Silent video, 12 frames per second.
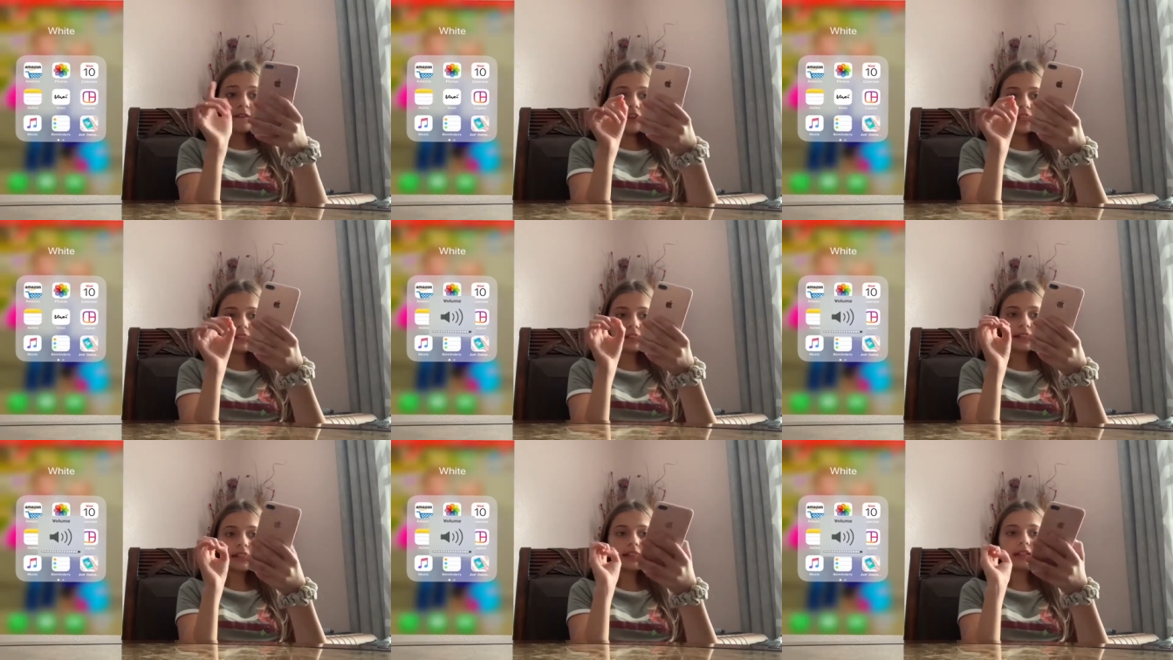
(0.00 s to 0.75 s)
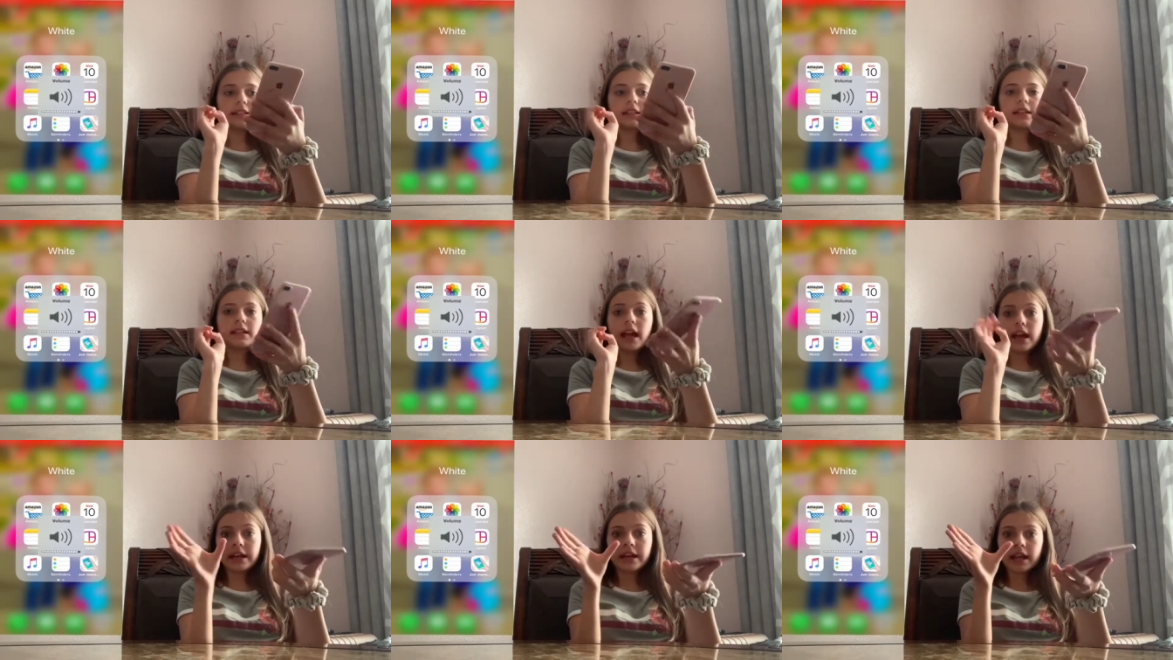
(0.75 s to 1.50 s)
Vinci is an
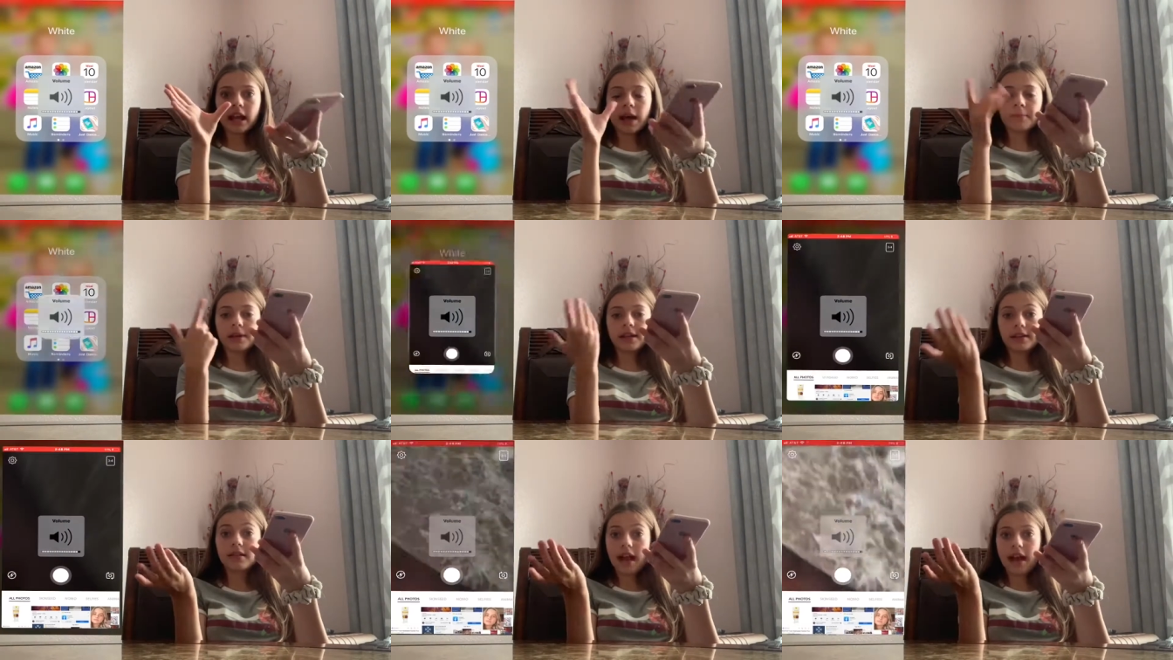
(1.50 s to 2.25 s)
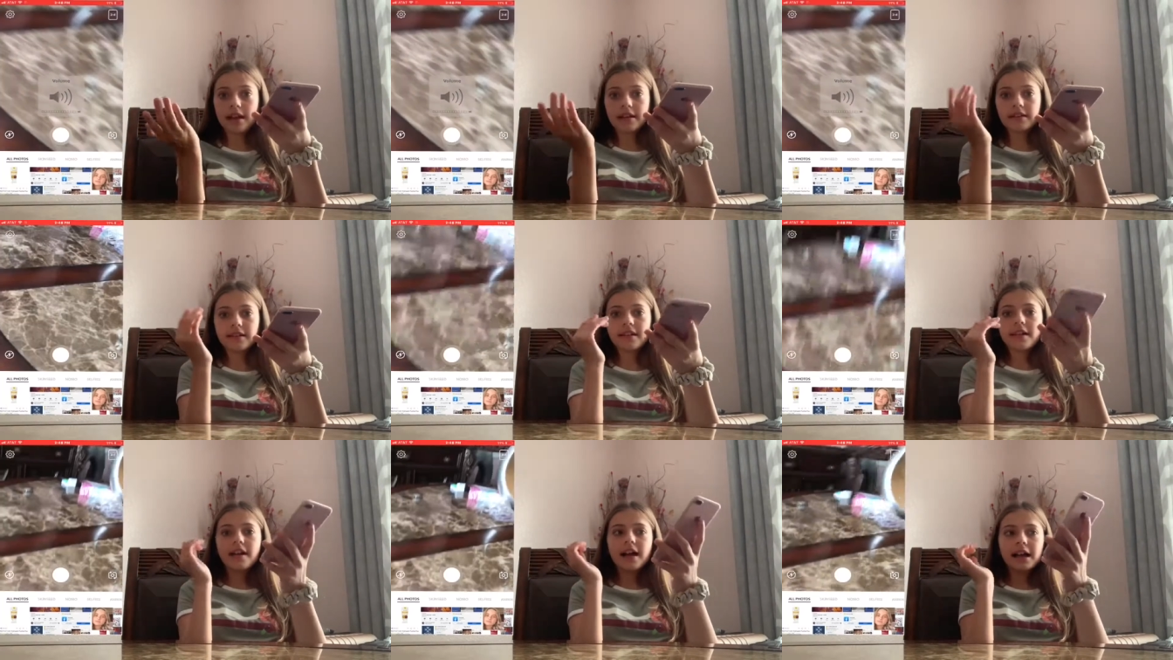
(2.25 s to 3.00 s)
editing app again.
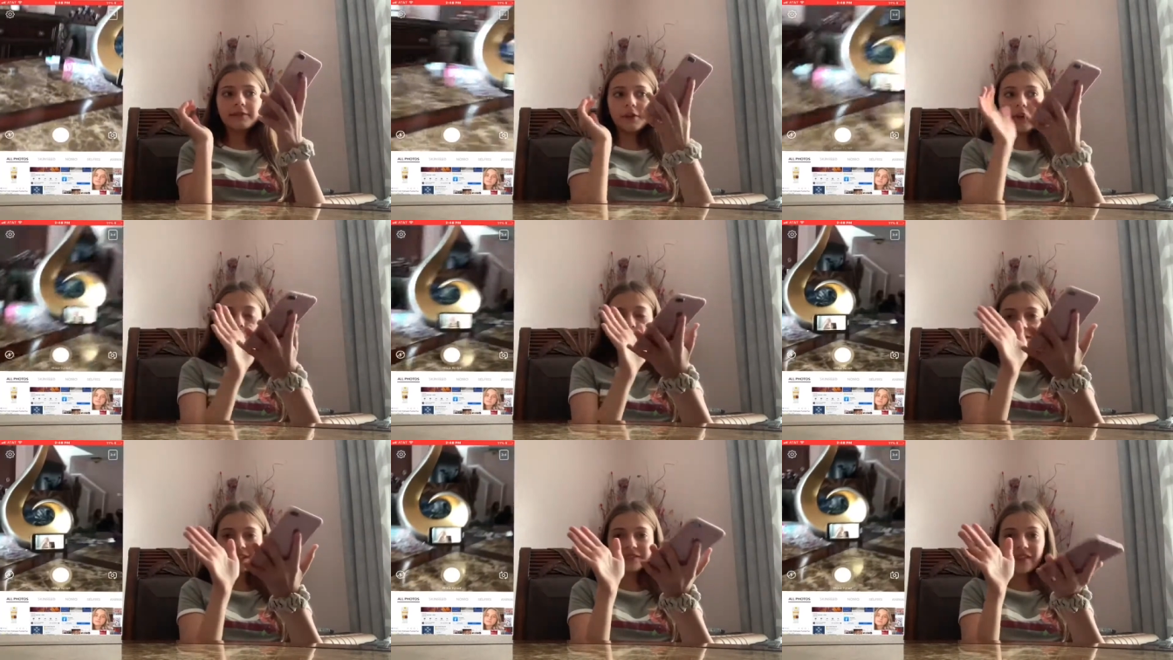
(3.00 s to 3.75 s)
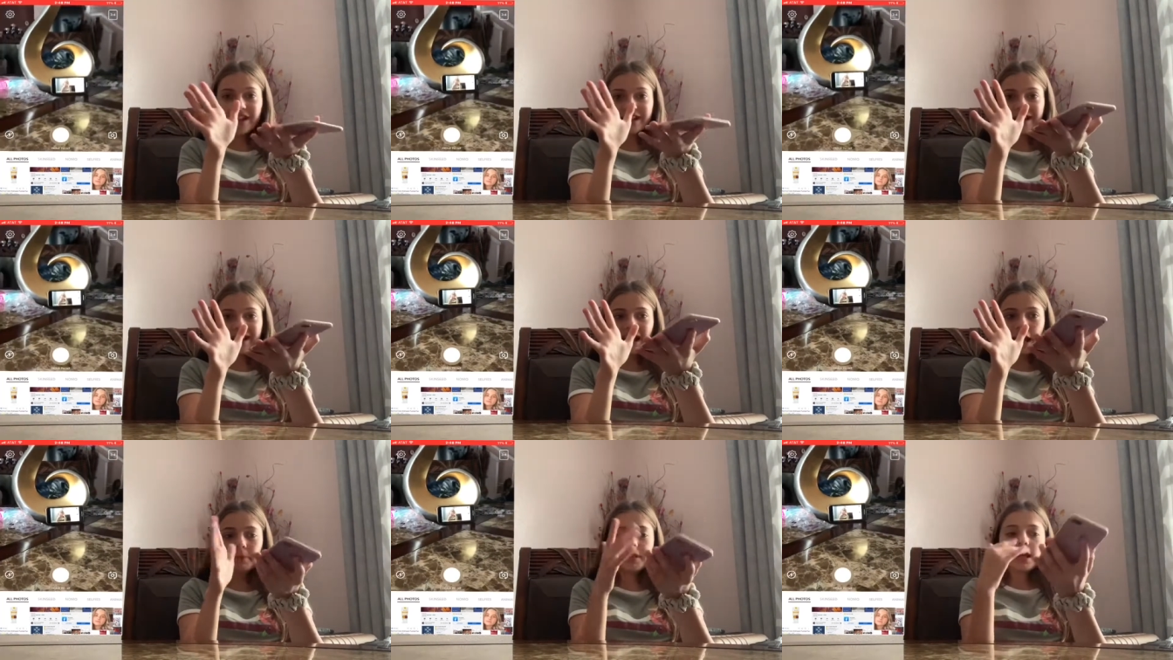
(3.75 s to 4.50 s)
I have a whole bunch of editing
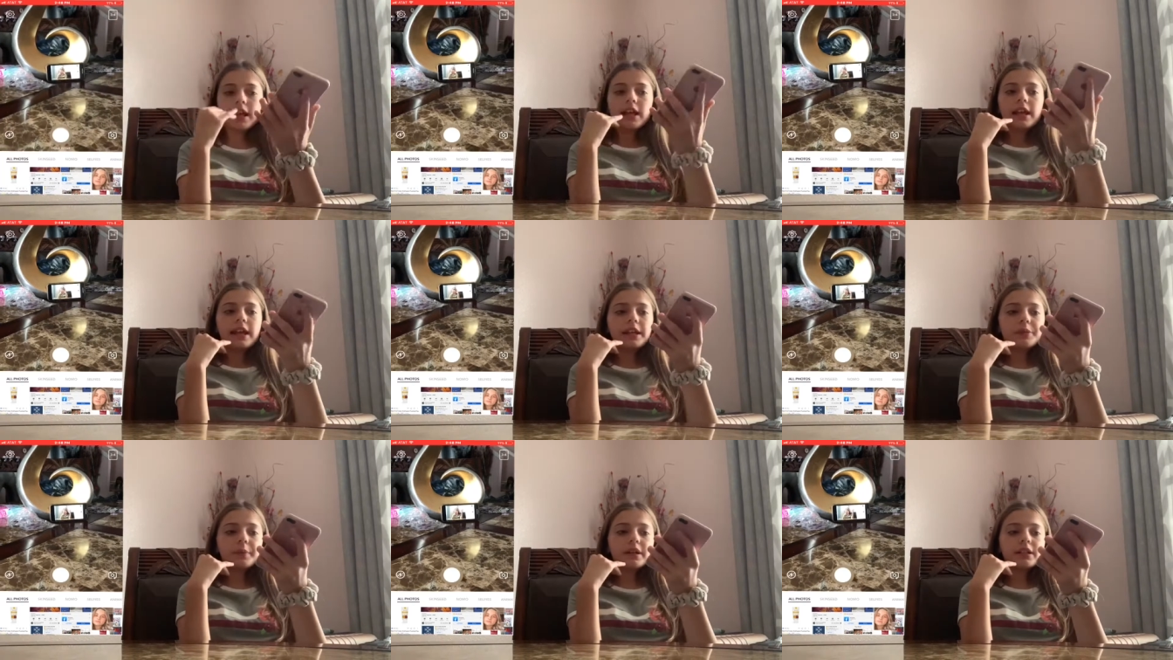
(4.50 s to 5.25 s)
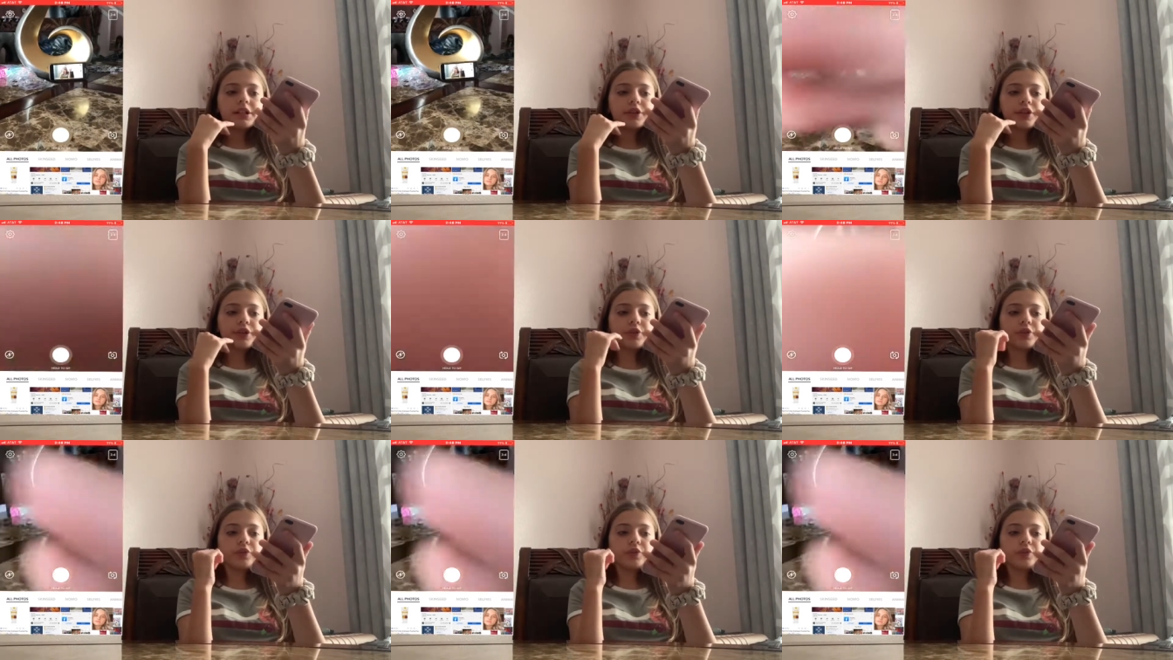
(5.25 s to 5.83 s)
apps. It's they can Meadow